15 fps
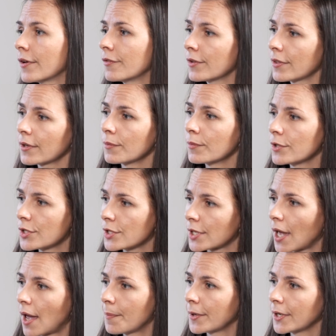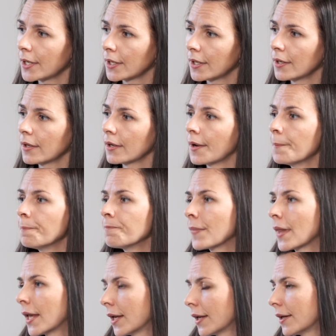everything which is happening in
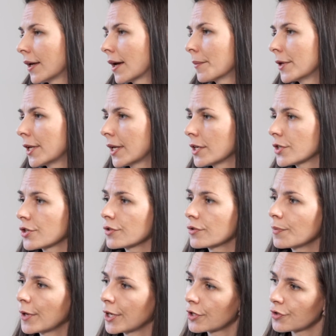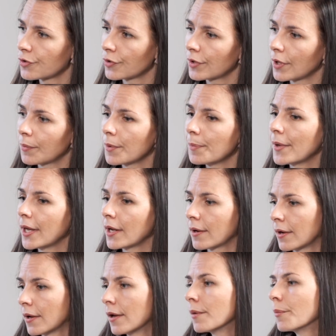the app mediation to make sure that we make
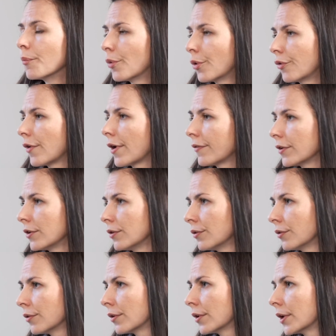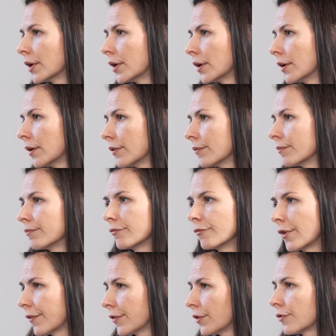more revenue
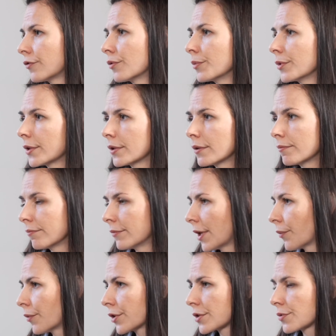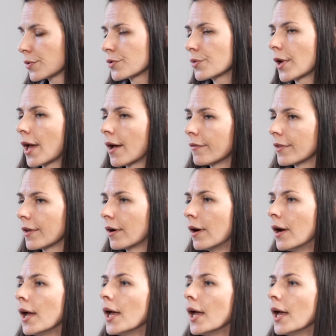from the networks which we have there.